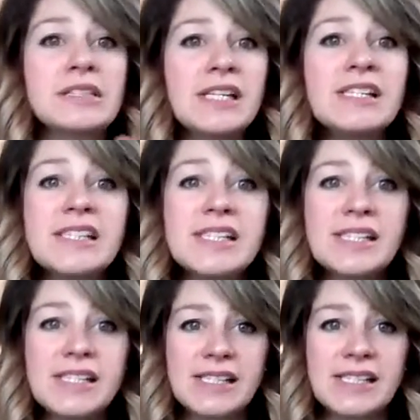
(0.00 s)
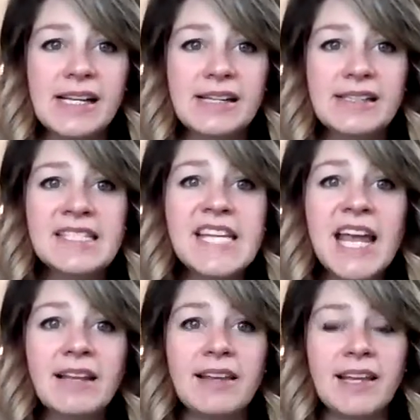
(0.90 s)
consistency
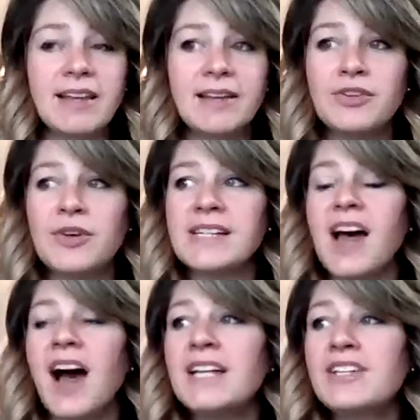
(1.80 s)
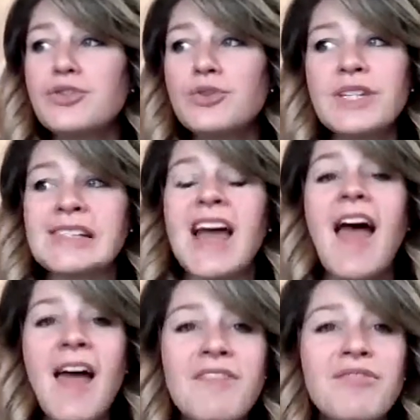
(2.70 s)
daily. You guys, I do this
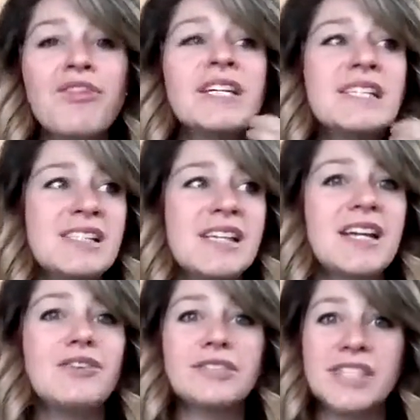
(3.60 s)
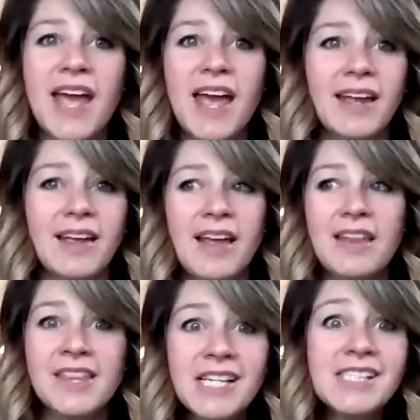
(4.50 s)
every single day.
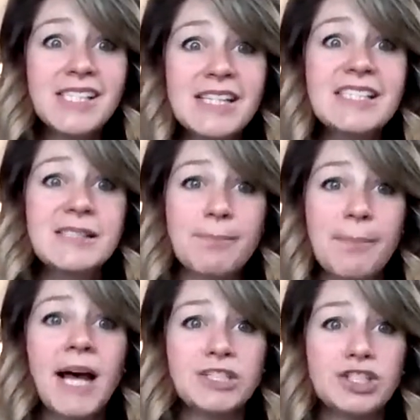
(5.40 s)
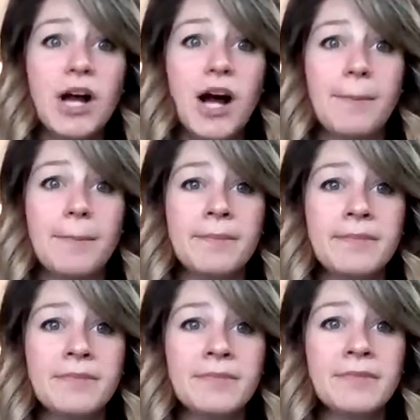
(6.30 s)
This is my job.
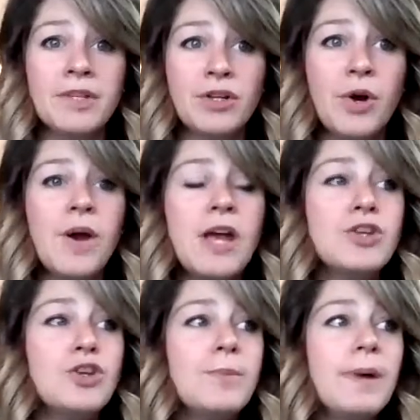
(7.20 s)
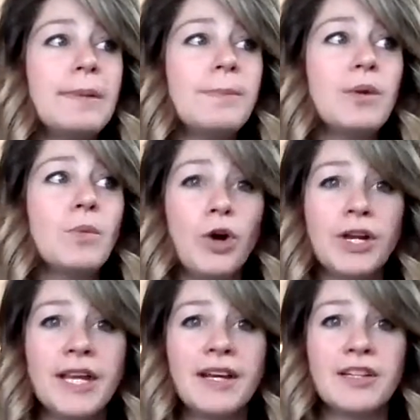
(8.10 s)
You know, you might be
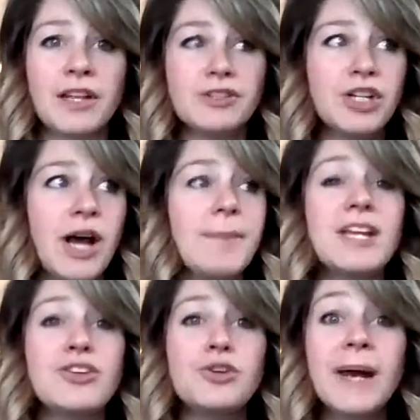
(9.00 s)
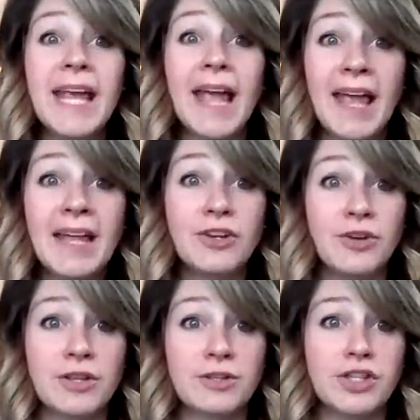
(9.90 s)
working another job and you might hate
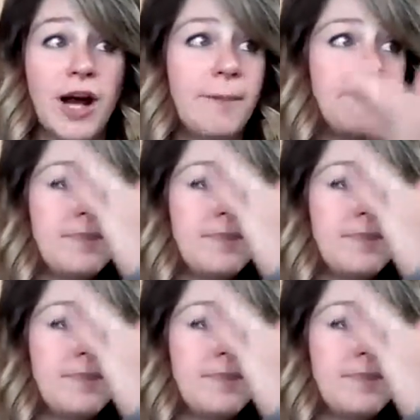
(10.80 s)
your other job.